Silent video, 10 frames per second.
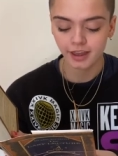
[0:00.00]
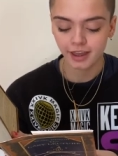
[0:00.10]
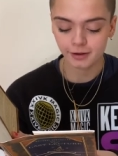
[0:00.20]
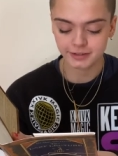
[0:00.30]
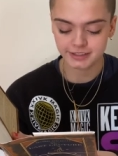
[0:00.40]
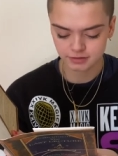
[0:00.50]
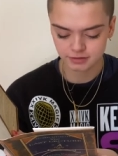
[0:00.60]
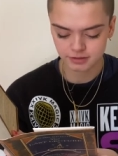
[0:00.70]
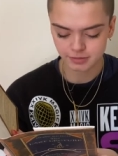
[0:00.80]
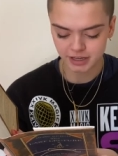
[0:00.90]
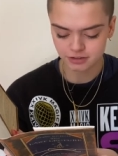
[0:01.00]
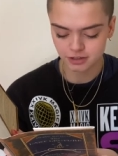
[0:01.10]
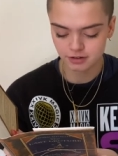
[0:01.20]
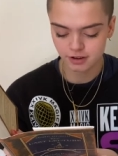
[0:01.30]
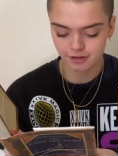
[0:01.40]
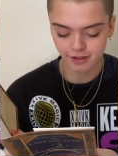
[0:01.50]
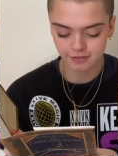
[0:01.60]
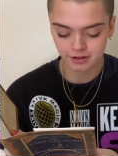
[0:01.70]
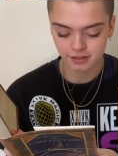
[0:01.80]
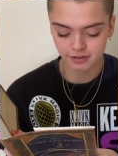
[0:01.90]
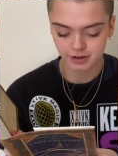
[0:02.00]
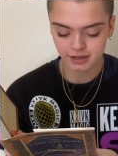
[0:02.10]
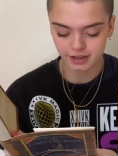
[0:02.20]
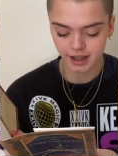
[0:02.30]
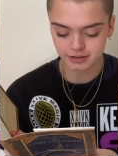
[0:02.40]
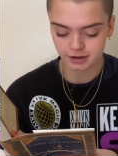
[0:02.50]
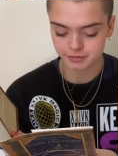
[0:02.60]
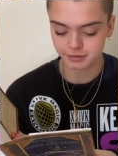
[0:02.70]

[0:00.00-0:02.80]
It was a summation of everything Randy had come to